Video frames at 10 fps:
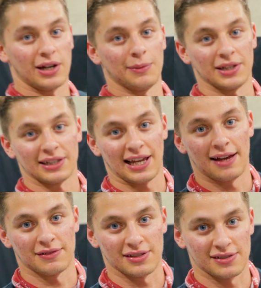why I'm hitting
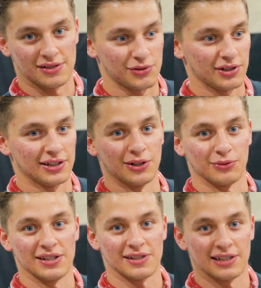calves, because there's really no
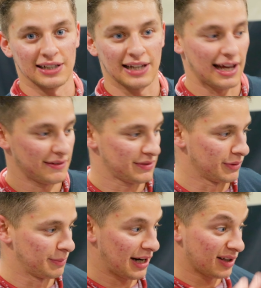reason to hit calves
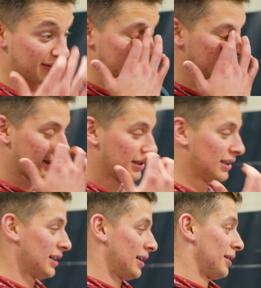when you're powerlifting.
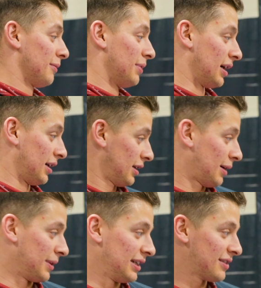But
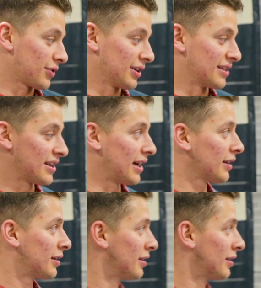I mean, he's already set.